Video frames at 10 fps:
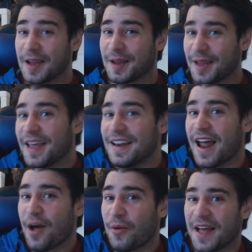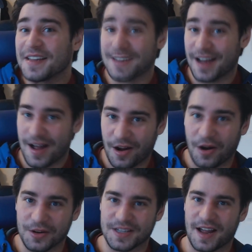Kid now has
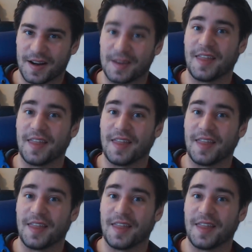Conqueror's Haki.